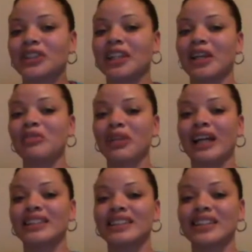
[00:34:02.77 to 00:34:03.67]
is going to end, but
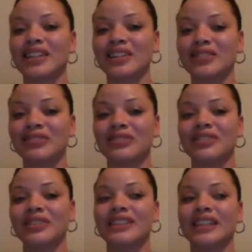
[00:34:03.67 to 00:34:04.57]
I just love
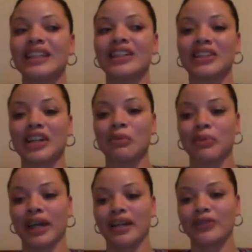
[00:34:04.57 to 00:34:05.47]
seeing her
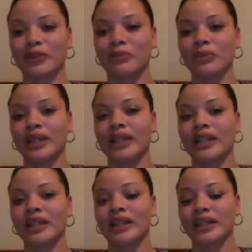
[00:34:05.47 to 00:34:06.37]
come back from
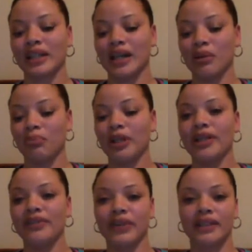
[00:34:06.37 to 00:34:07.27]

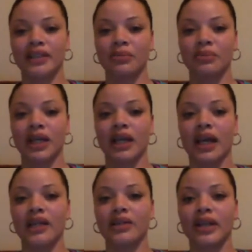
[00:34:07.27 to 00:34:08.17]
being a victim.
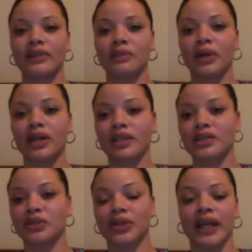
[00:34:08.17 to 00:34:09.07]
And I know that was part
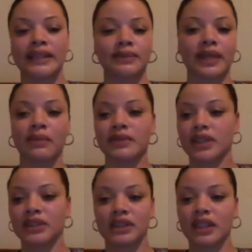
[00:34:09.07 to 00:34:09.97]
of the story, and
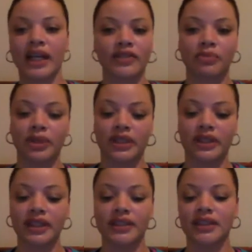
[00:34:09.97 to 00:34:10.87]
sometimes such is life,
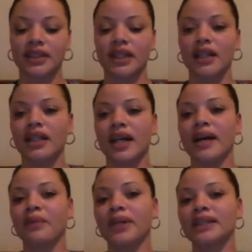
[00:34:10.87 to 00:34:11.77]
but
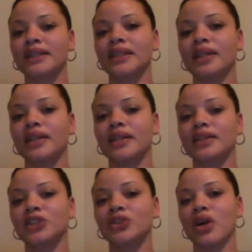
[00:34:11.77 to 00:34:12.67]
I want to see
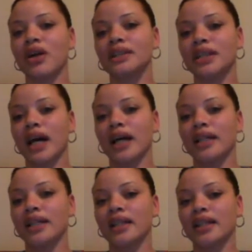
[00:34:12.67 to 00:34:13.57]
her strong
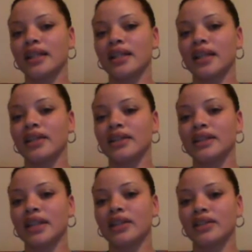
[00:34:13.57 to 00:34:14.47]
side and
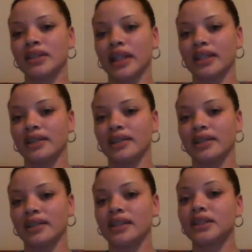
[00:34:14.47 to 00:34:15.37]
her skills
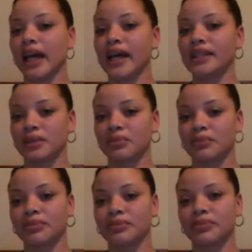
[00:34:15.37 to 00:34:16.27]
exercised, because she has them.